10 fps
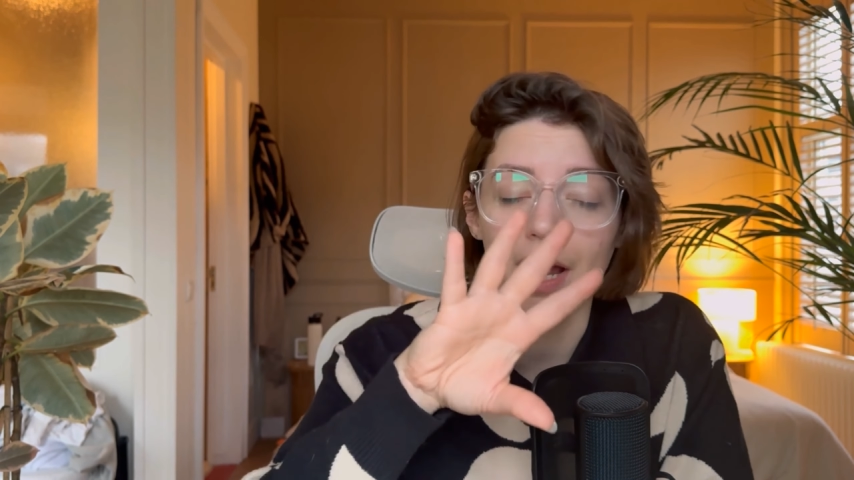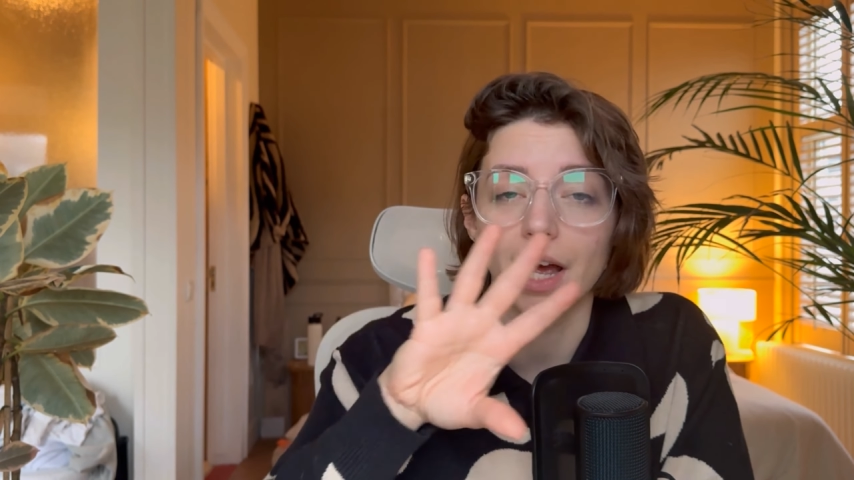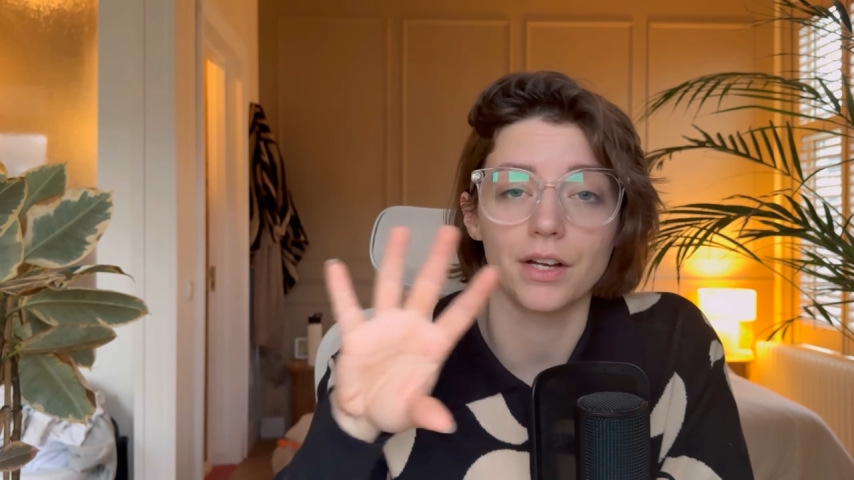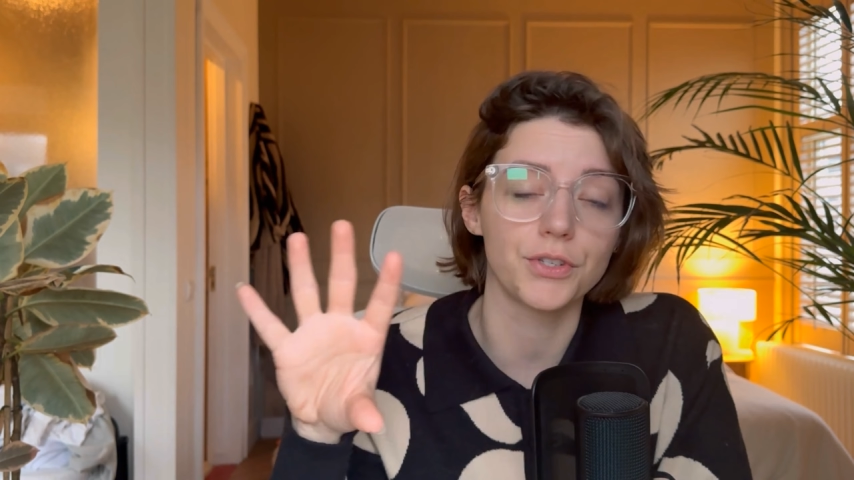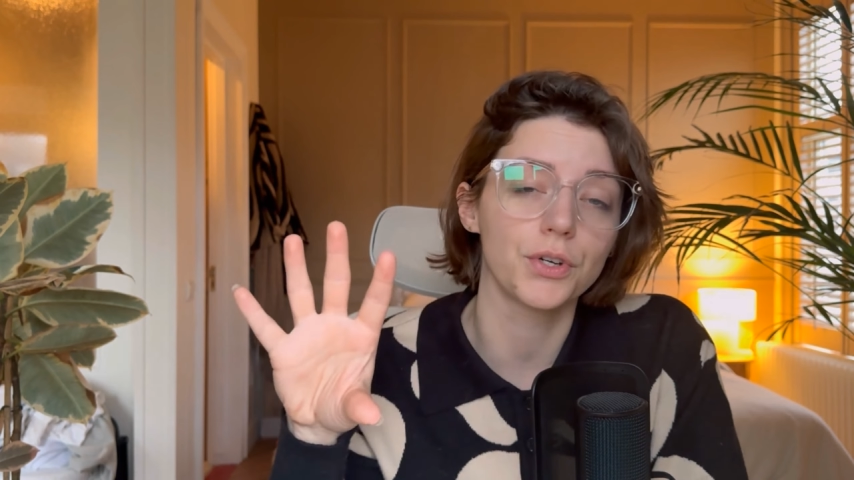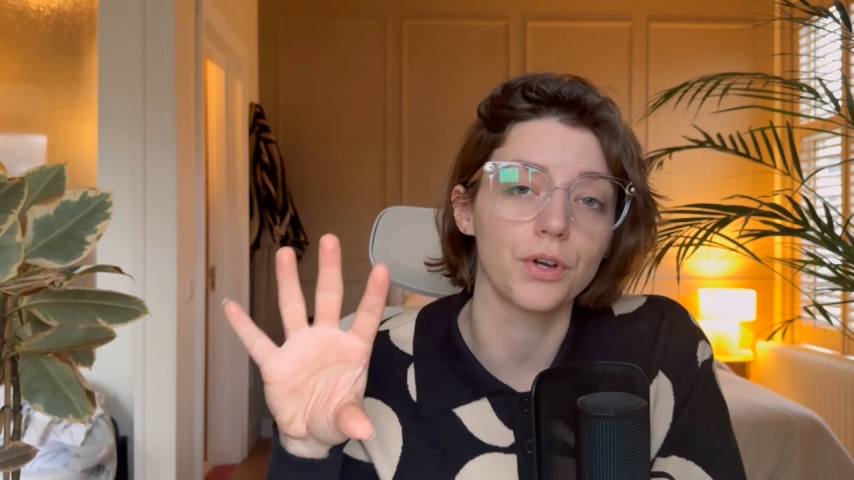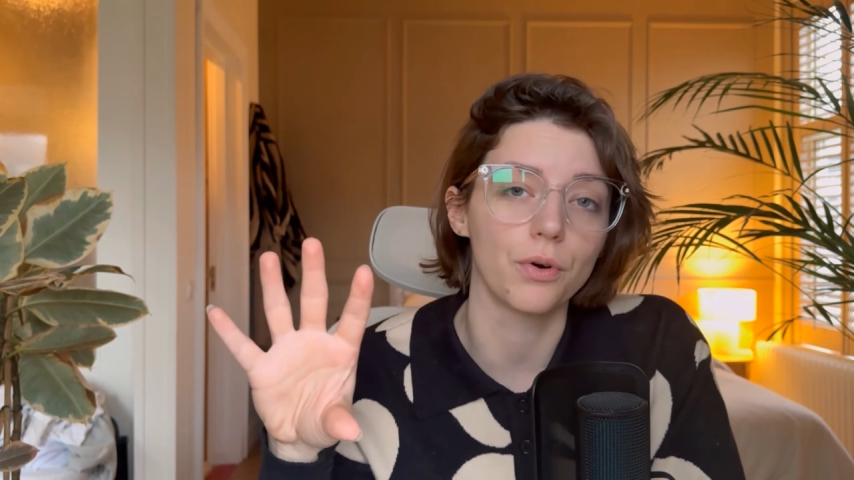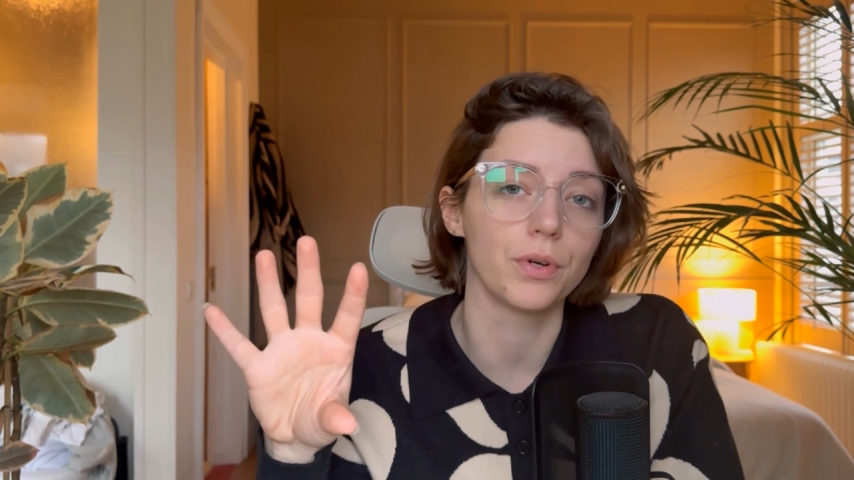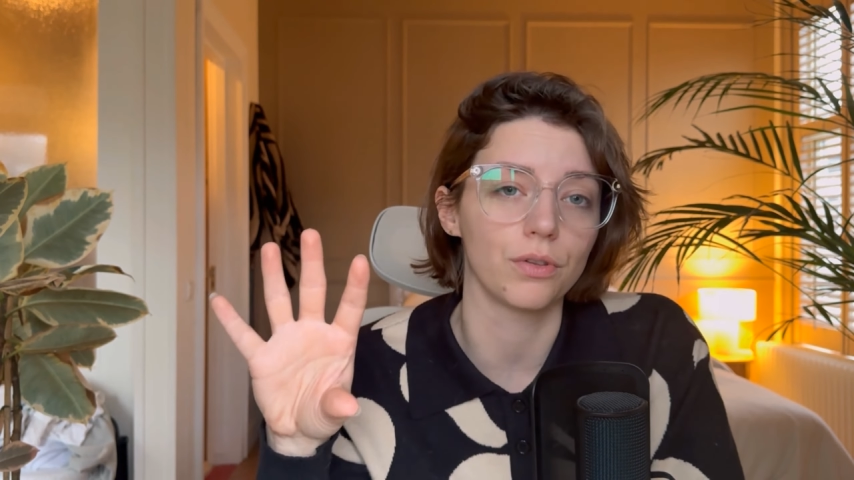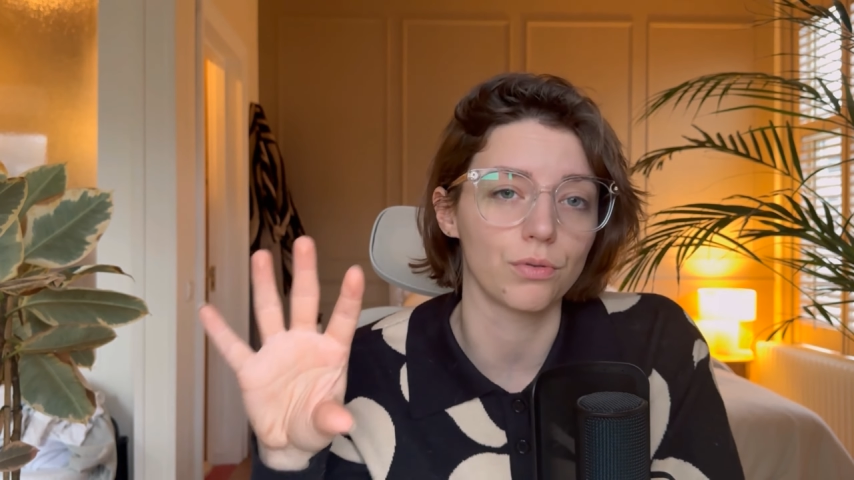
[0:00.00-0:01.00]
as you're
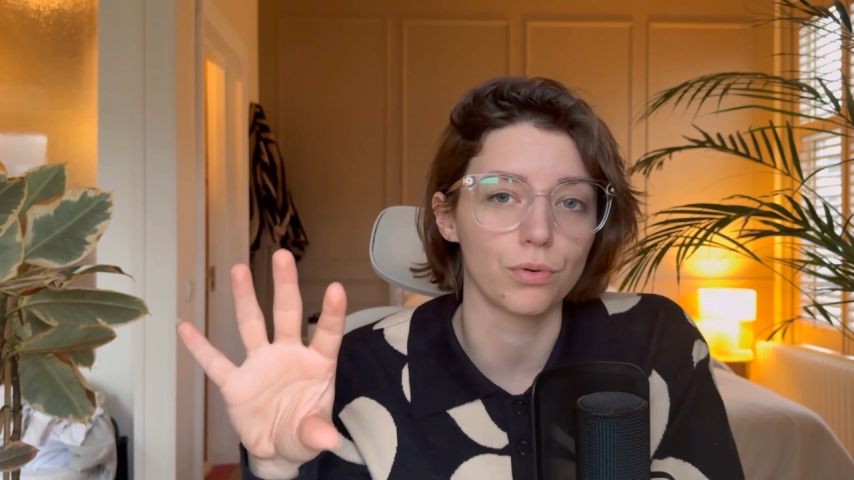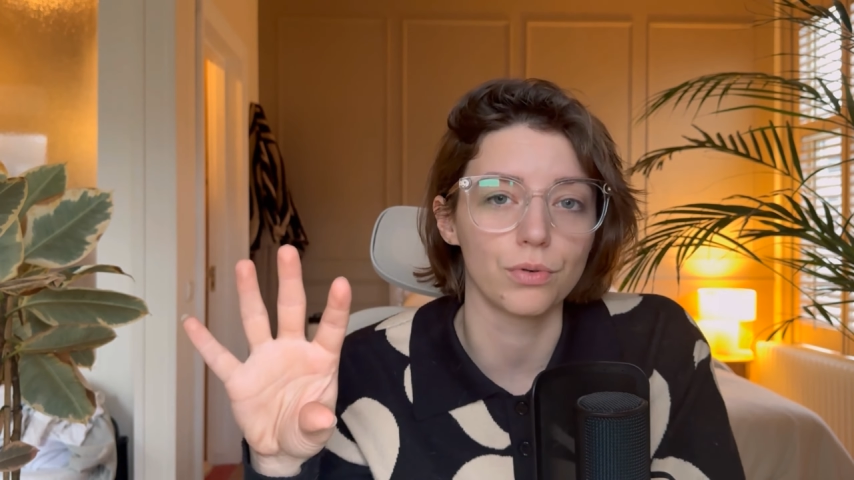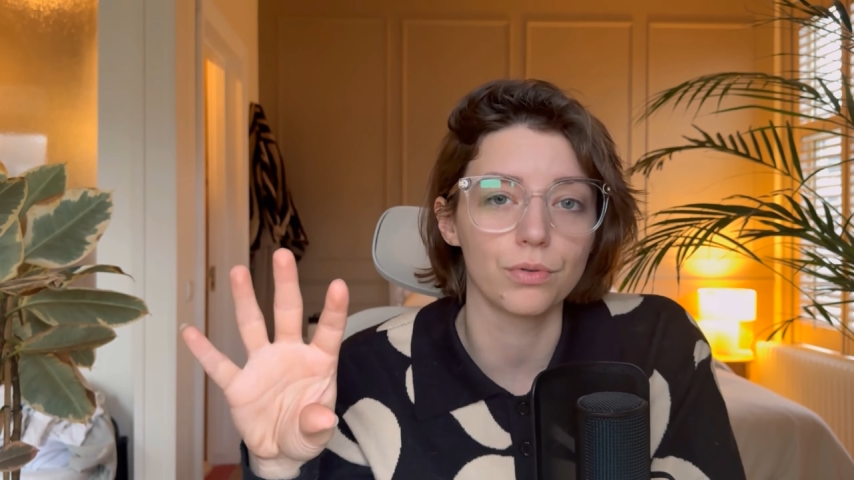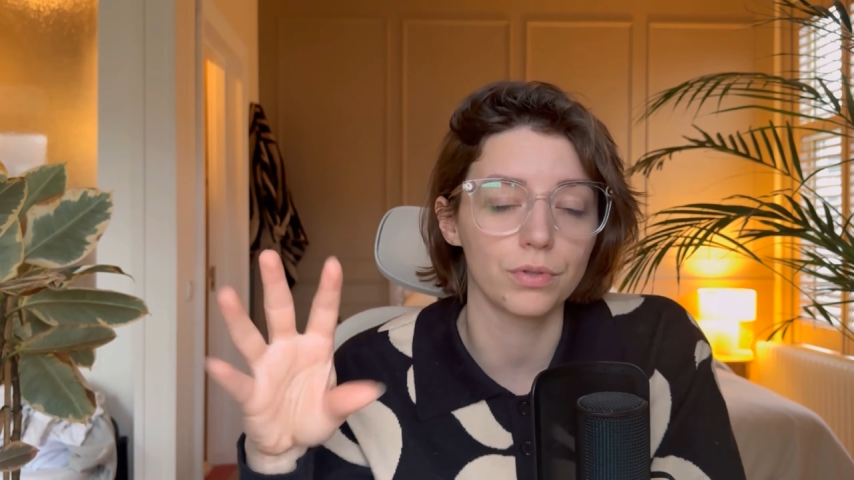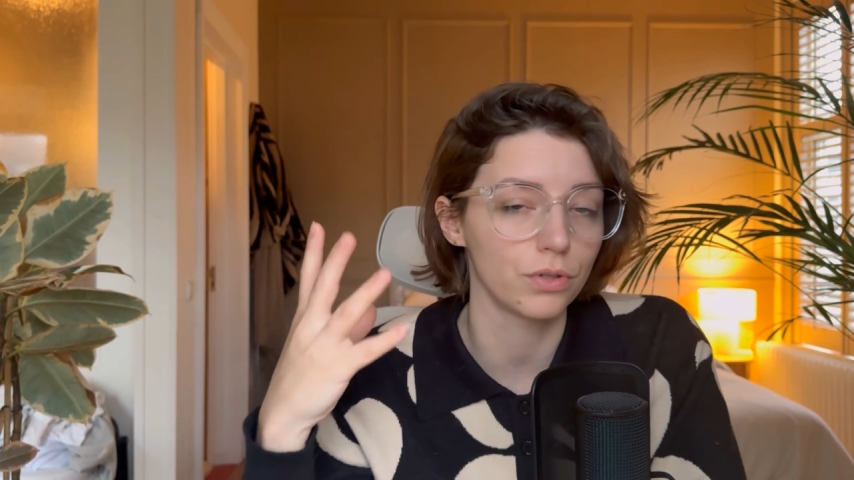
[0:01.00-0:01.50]
going through